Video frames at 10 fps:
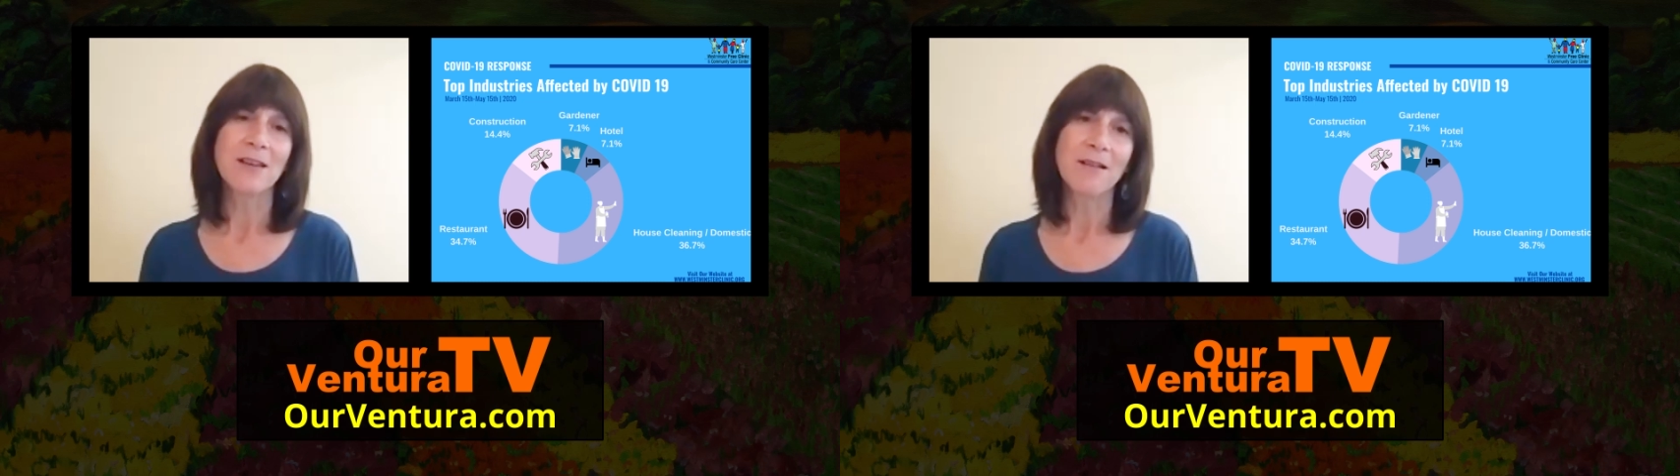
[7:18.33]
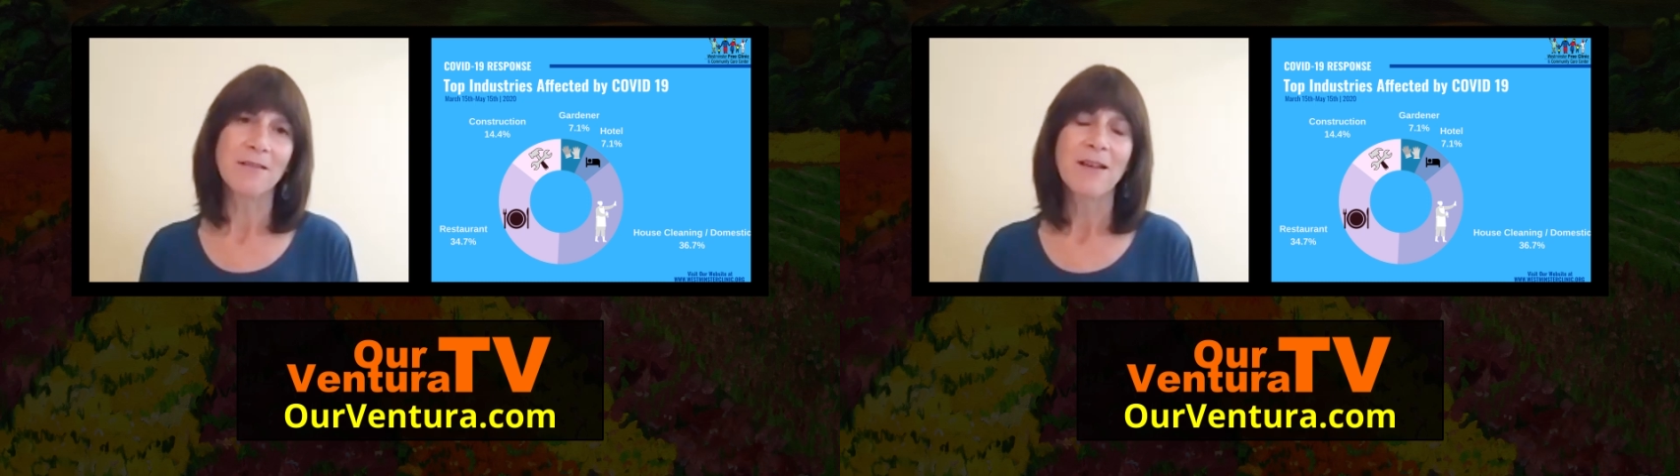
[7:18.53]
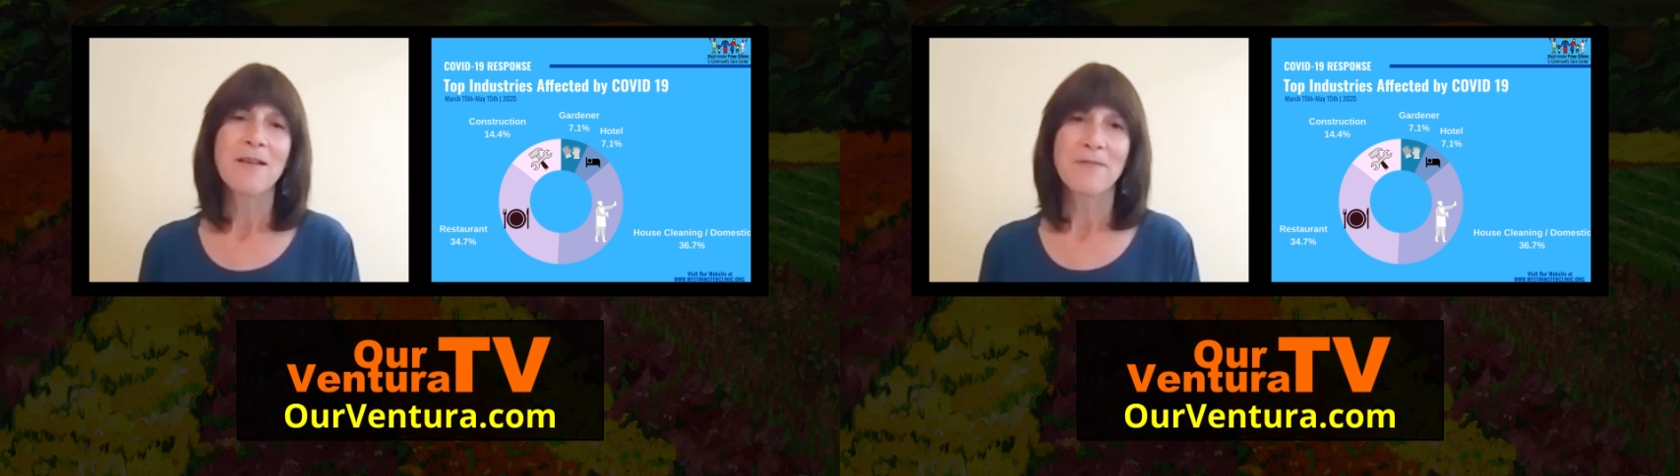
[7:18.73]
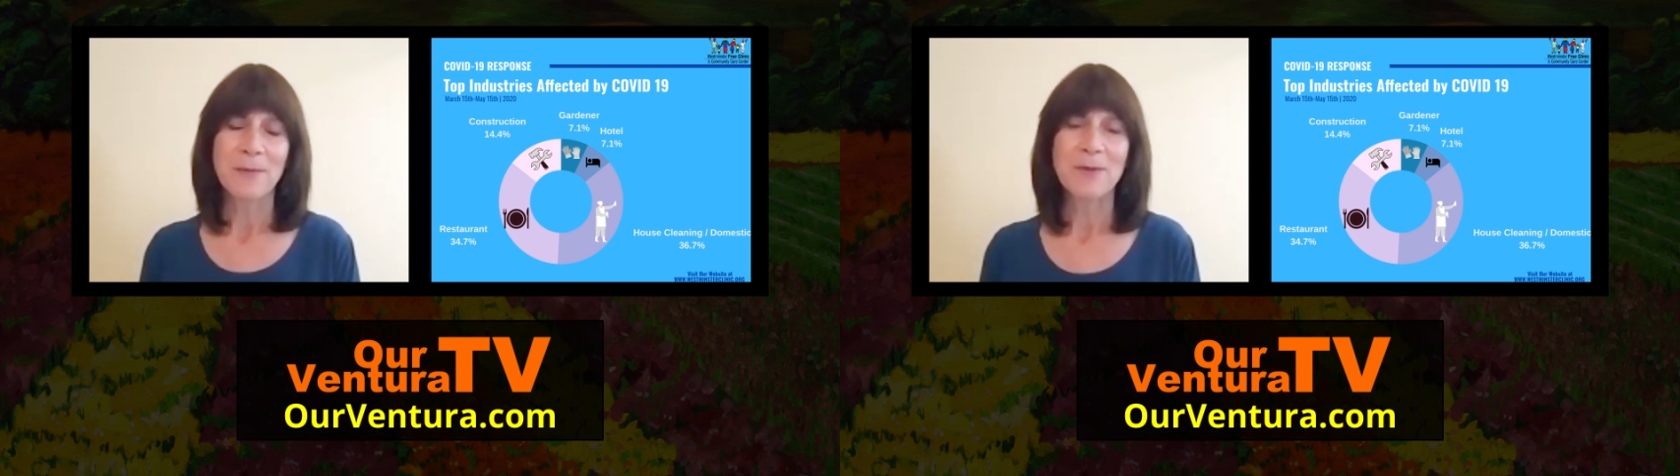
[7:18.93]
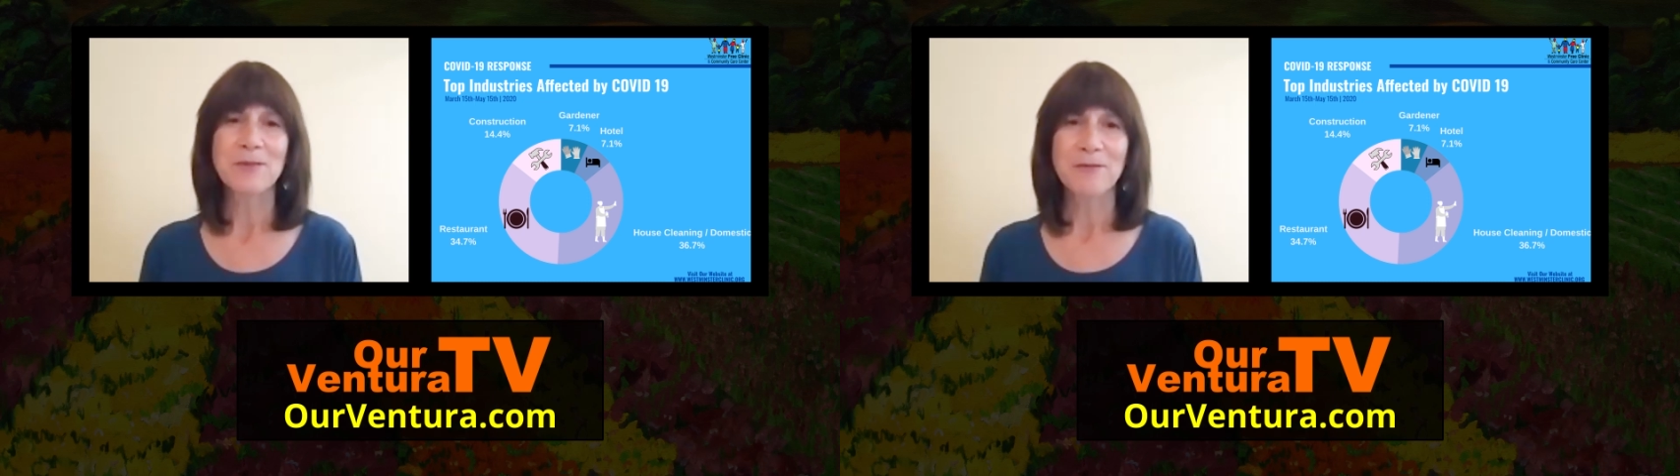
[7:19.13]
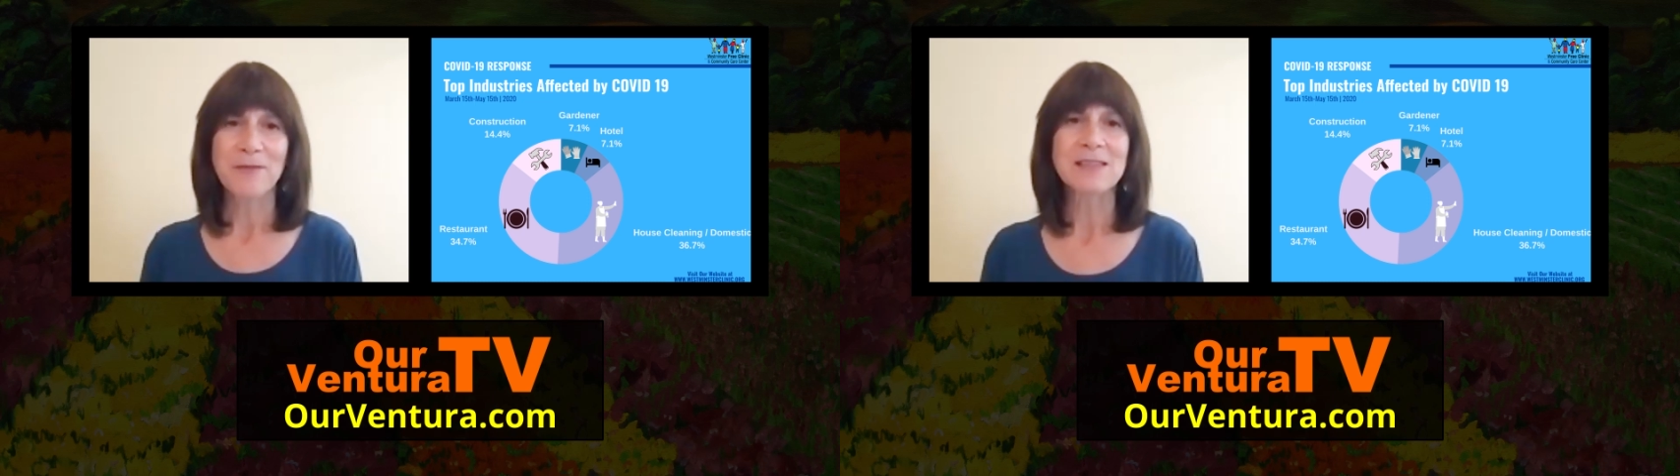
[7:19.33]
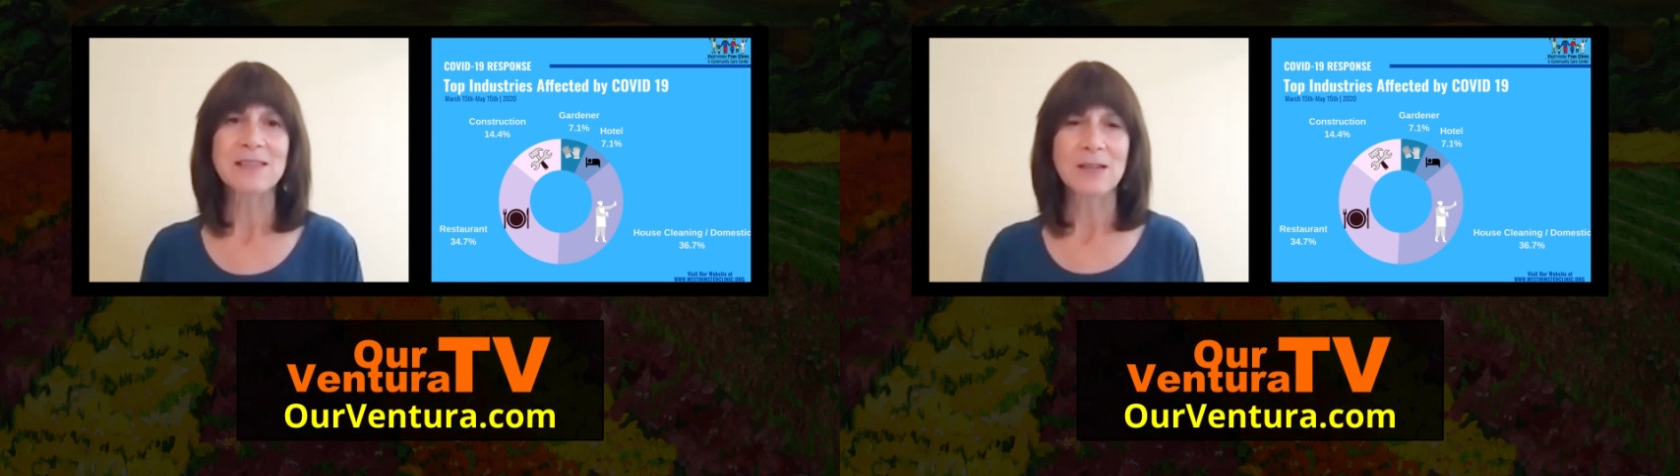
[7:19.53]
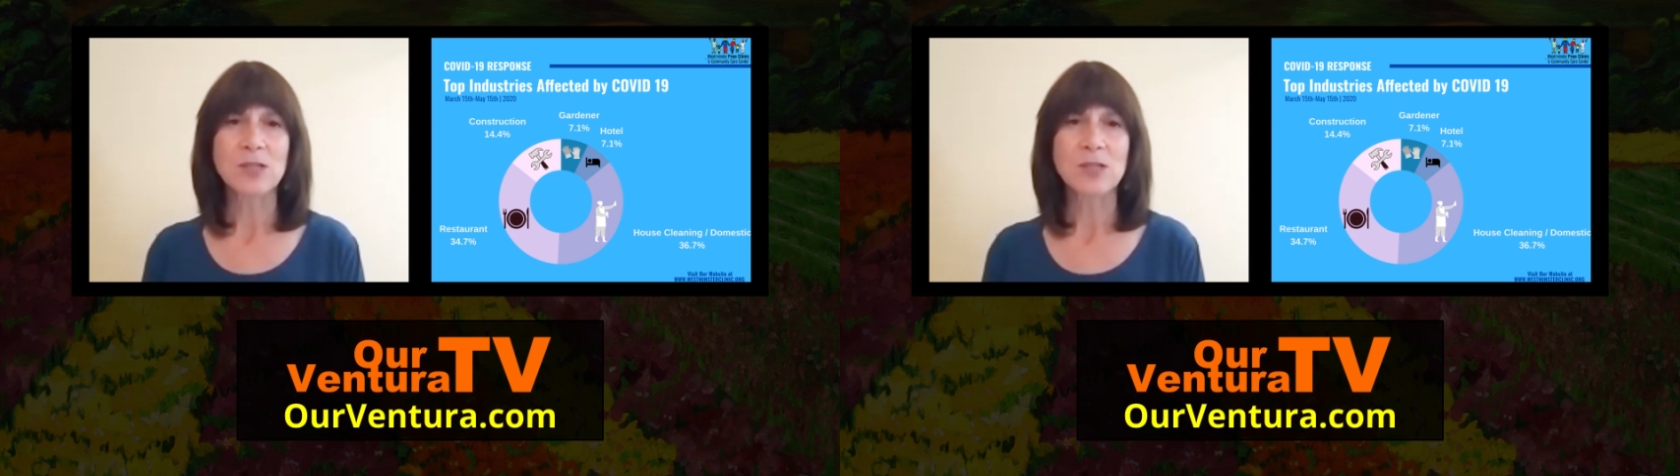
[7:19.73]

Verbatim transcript: our families are facing.